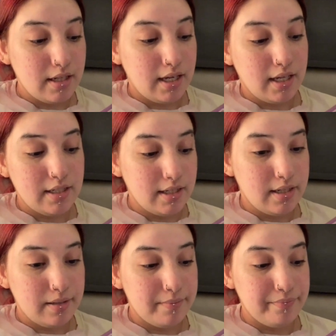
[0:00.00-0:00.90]
And,
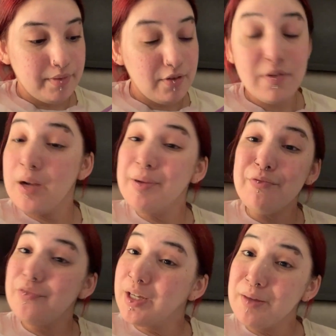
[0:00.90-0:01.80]
I forgot my
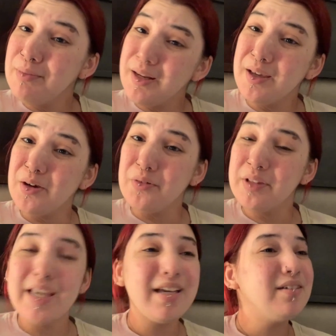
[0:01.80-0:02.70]
fucking petticoat. Like,